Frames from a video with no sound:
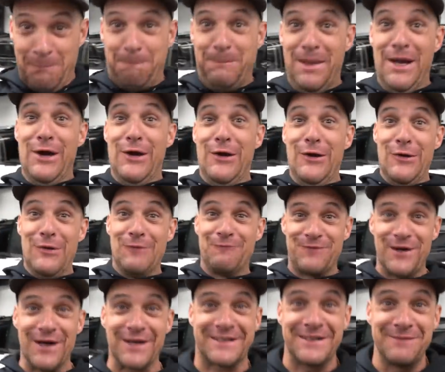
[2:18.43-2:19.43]
boom!
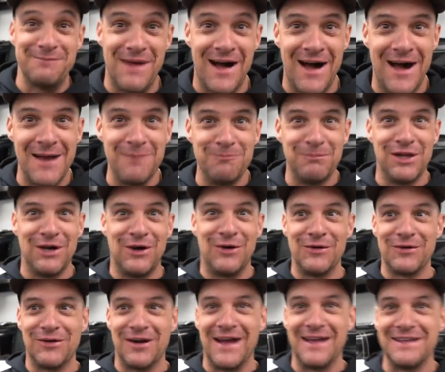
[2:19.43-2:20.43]
Fucking mind
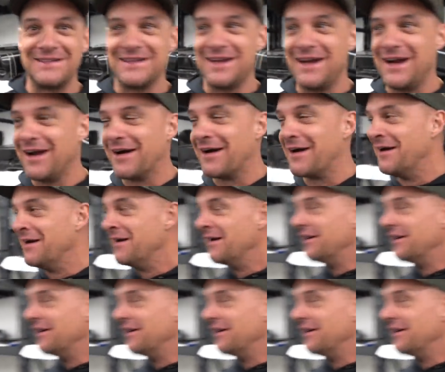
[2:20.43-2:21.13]
blowing right there.